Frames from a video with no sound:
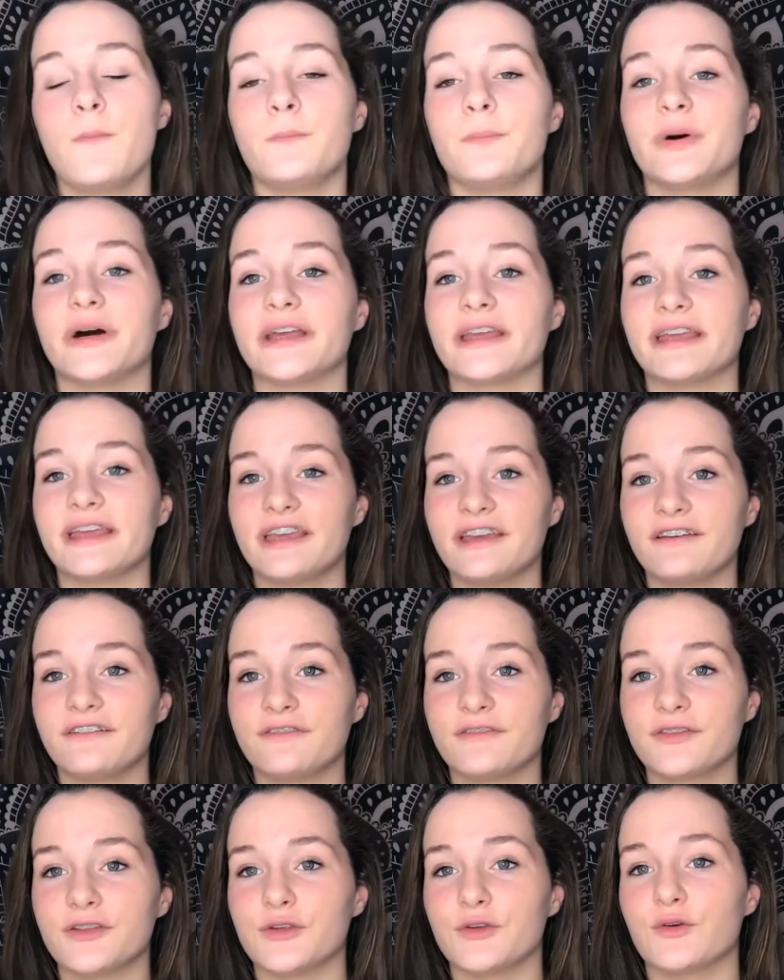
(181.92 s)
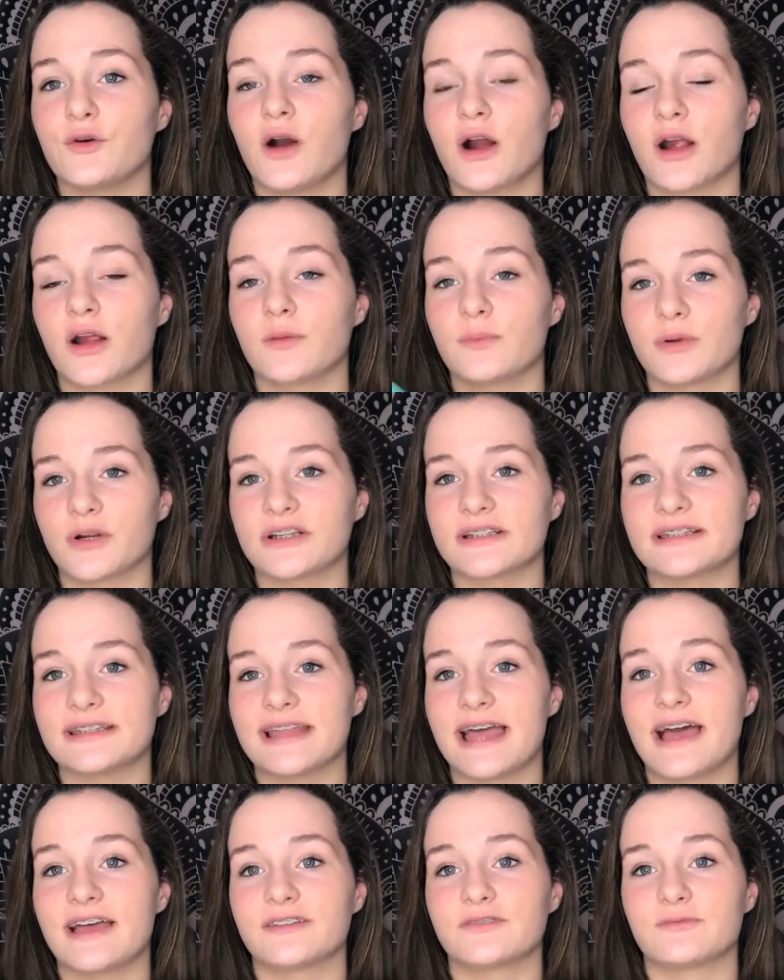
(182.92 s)
But if you are a person
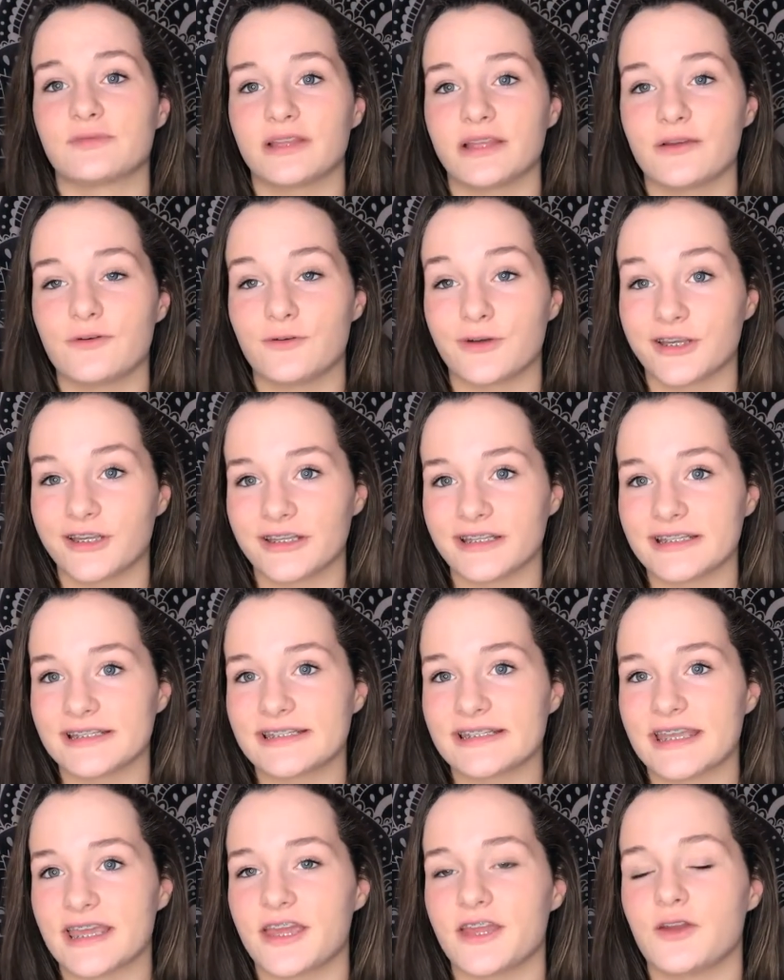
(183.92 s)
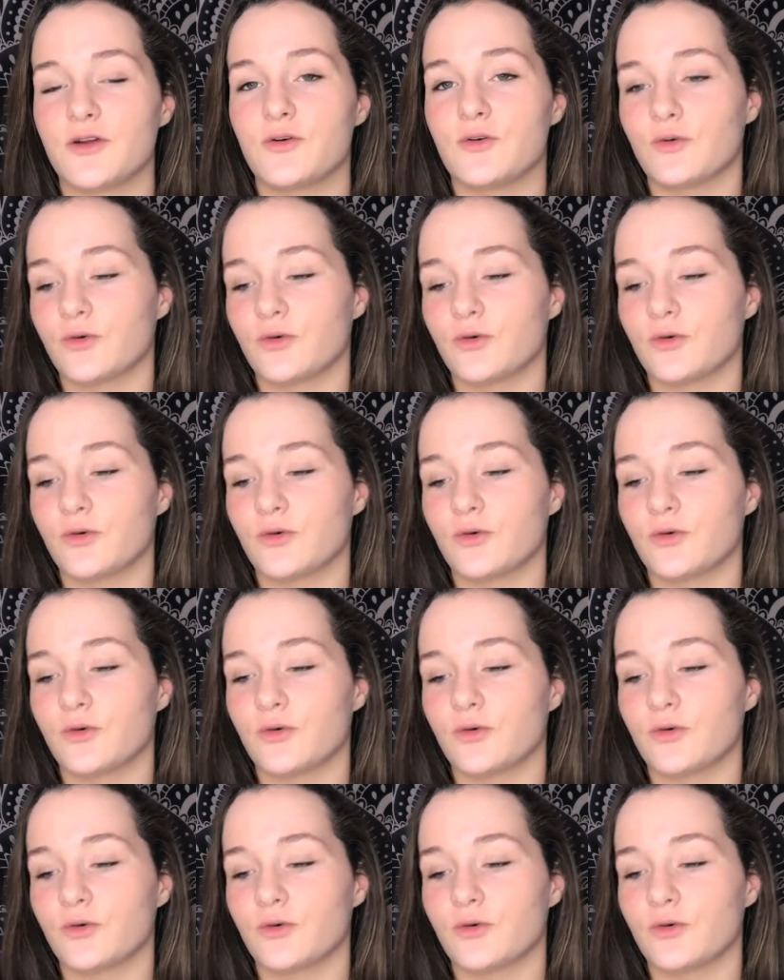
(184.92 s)
that has really oily skin